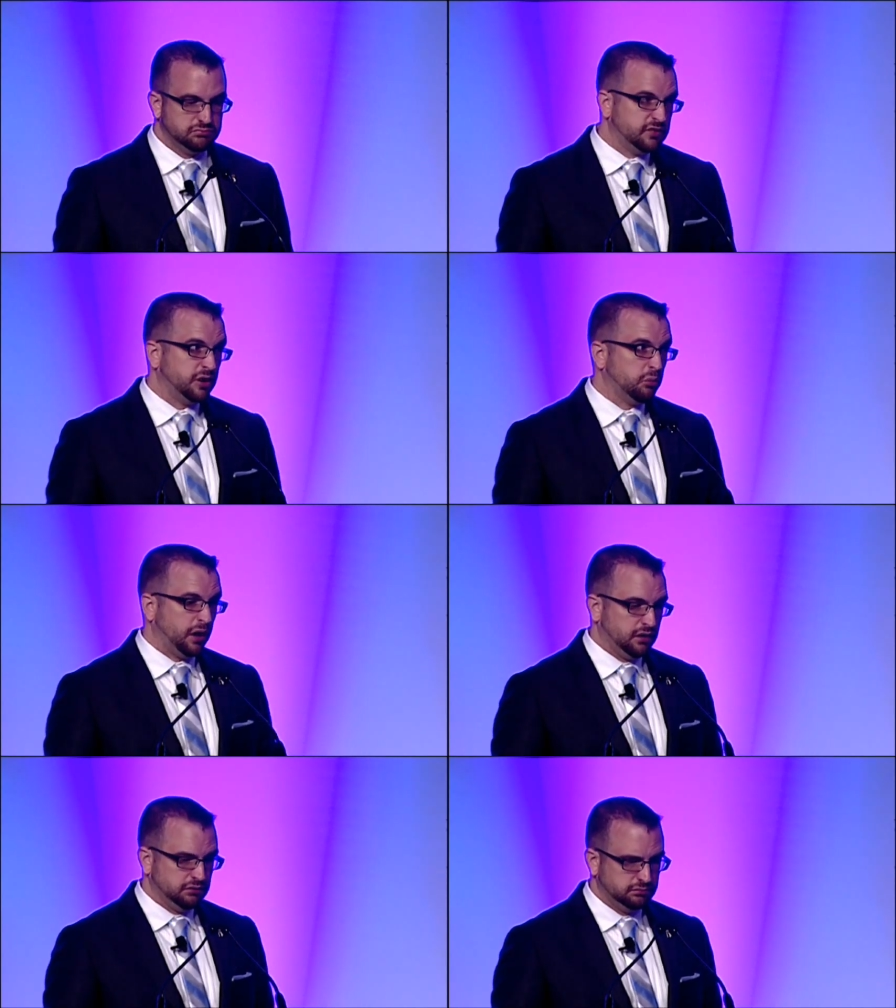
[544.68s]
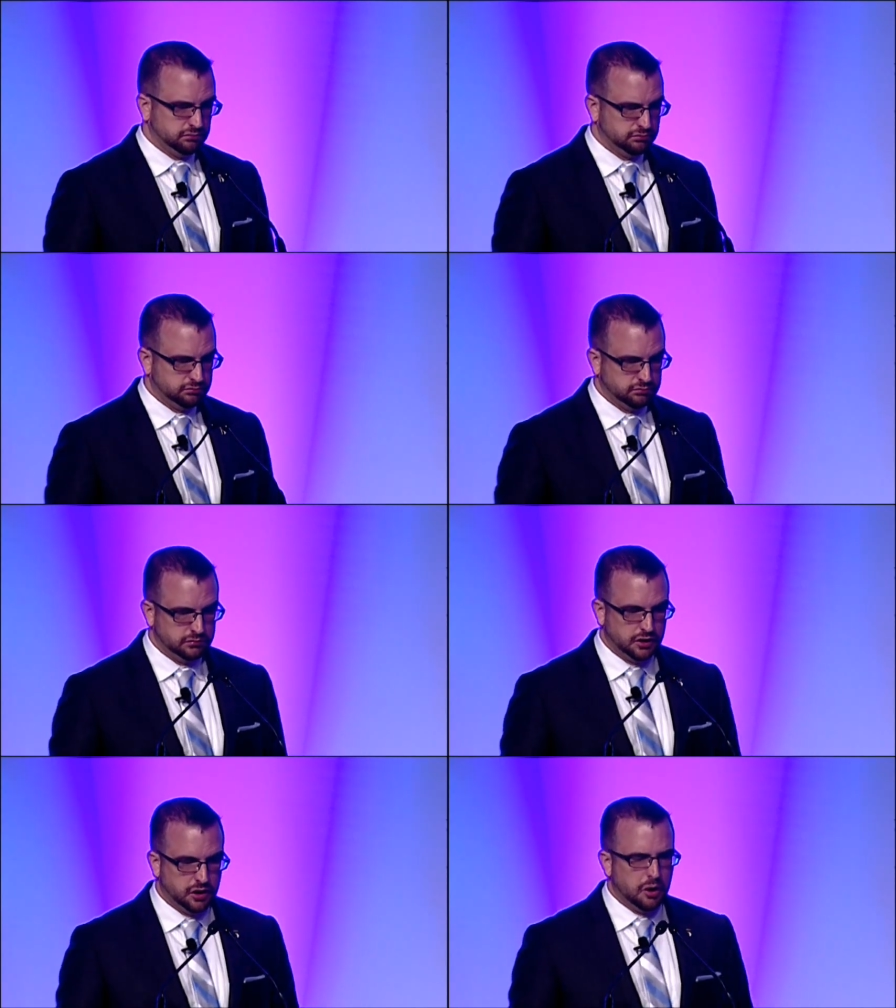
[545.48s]
did it well.
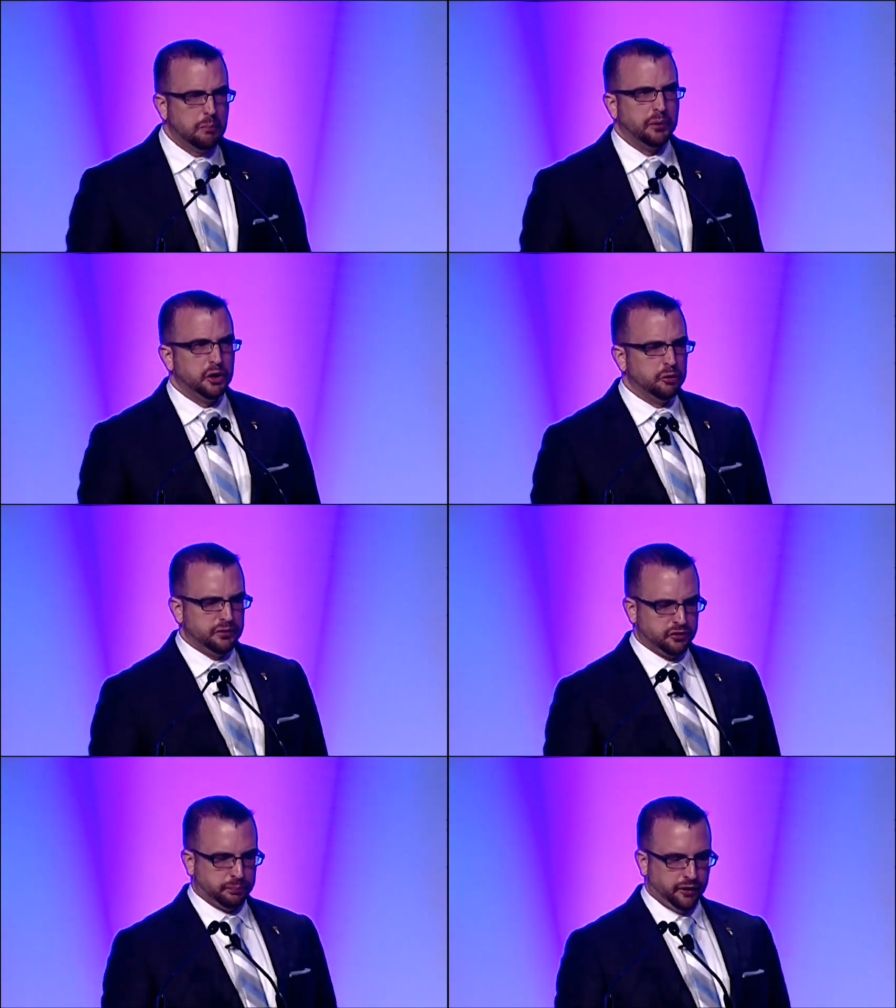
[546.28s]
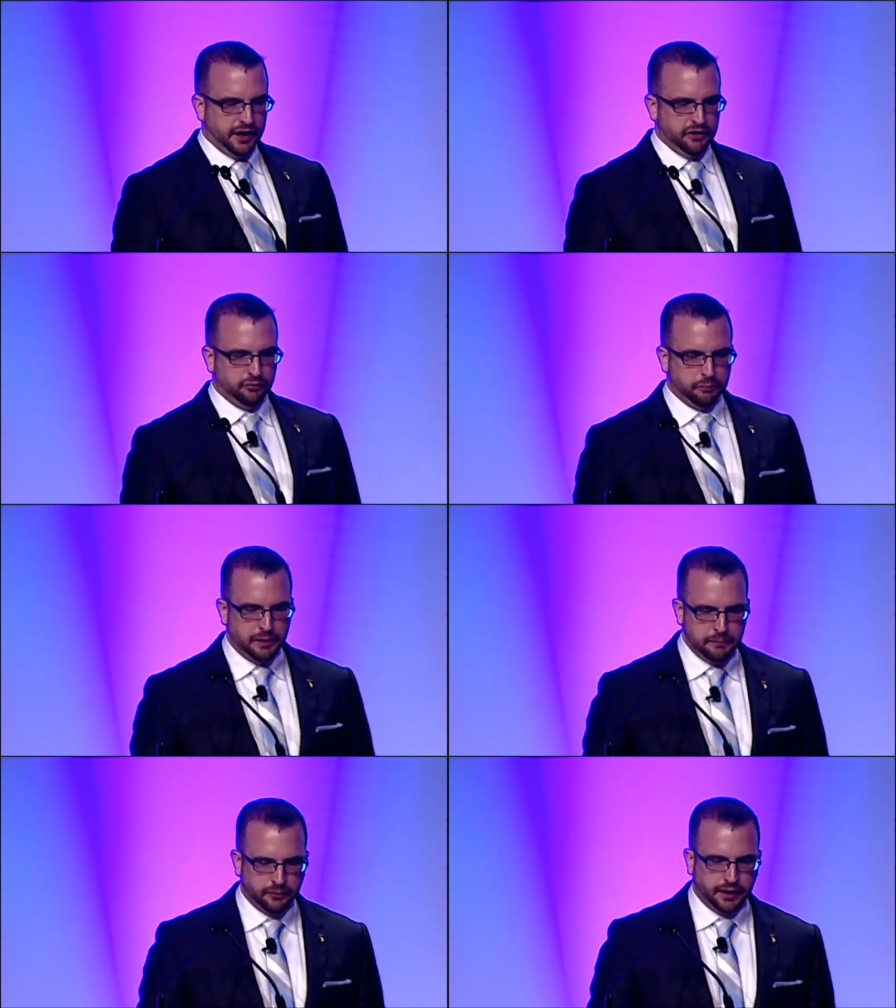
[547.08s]
But you'd be surprised what
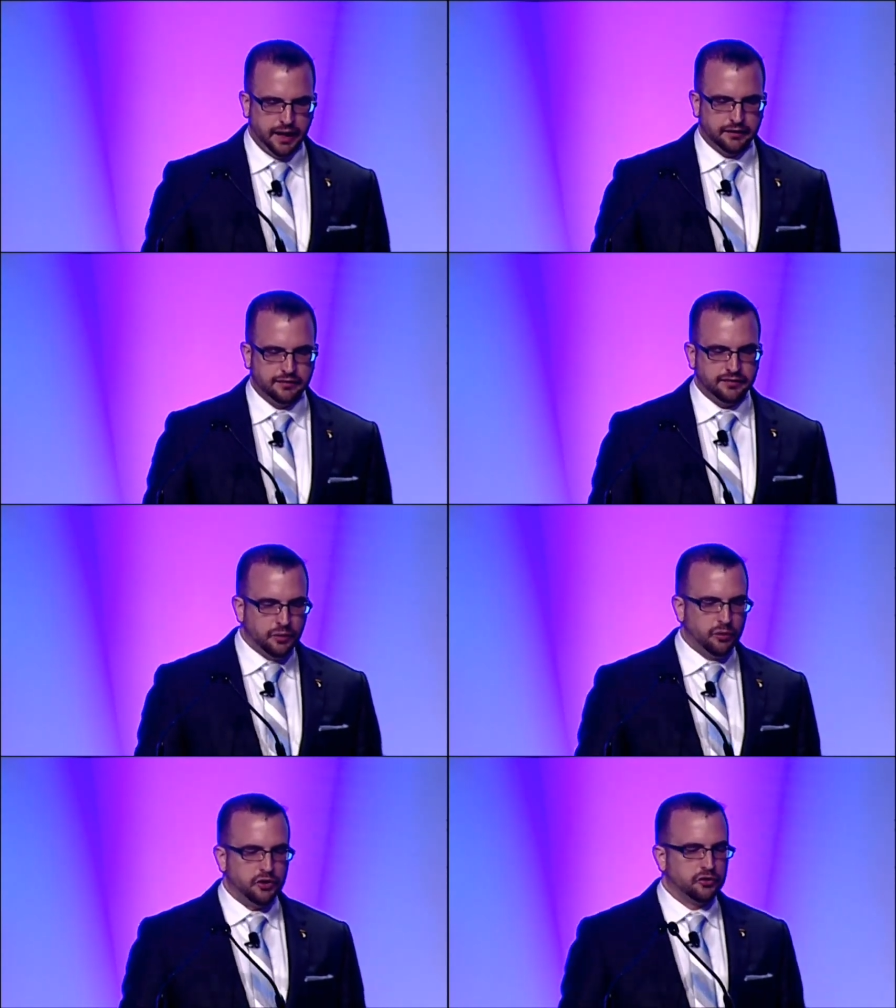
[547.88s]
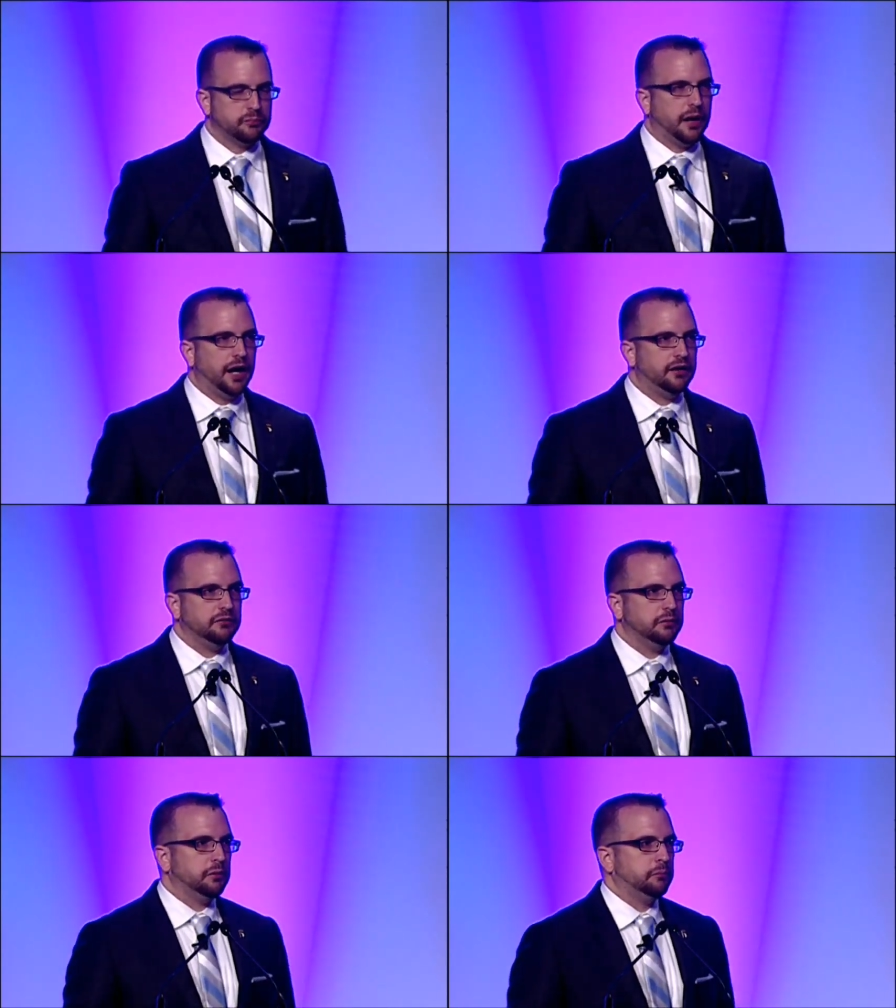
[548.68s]
people can't see when you
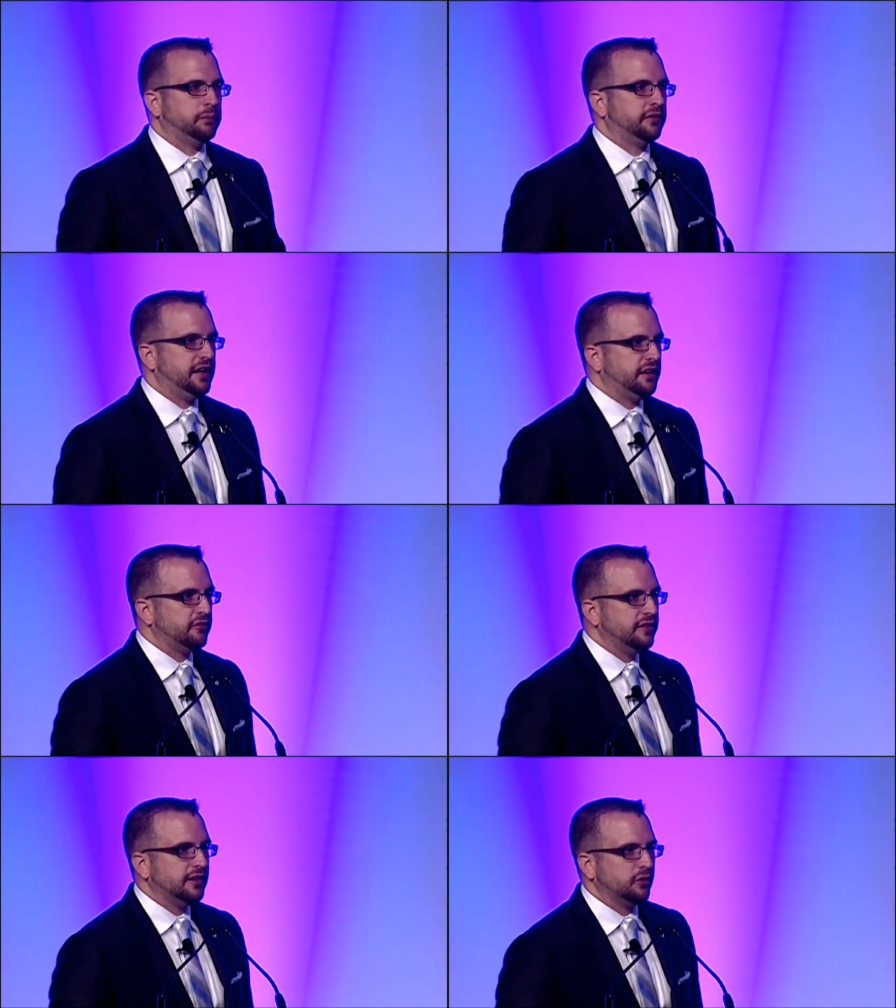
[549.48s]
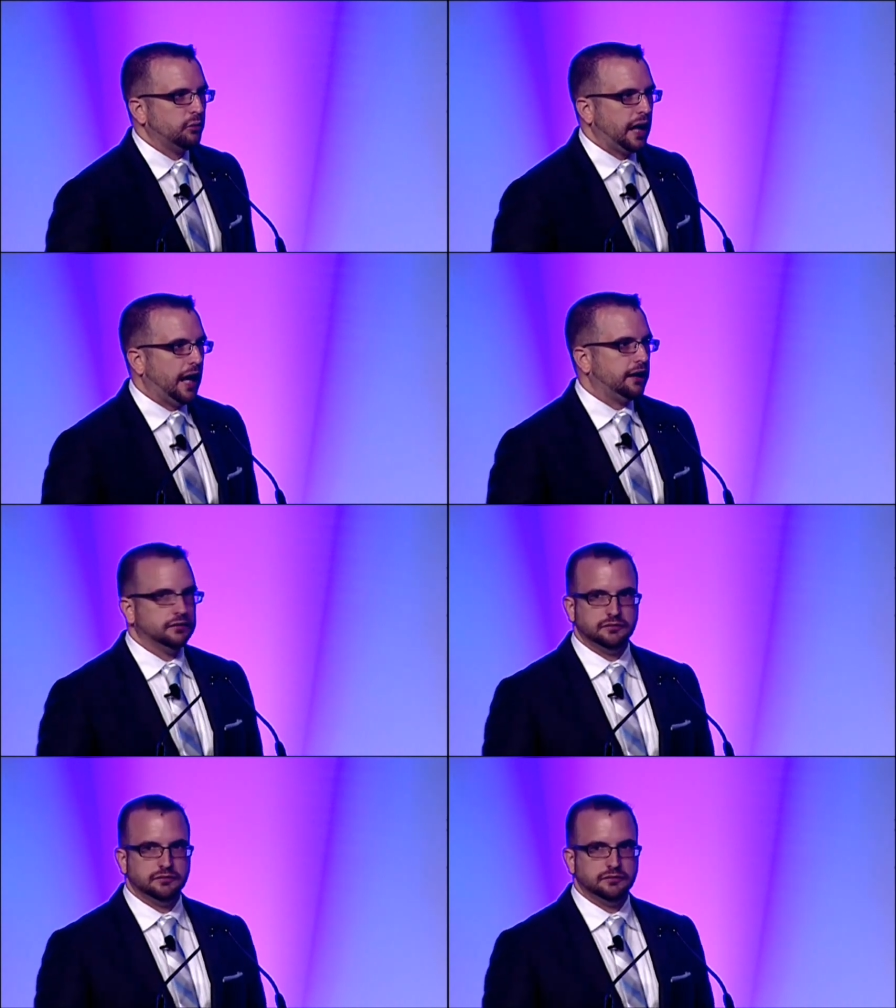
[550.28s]
smile, pretend everything is okay,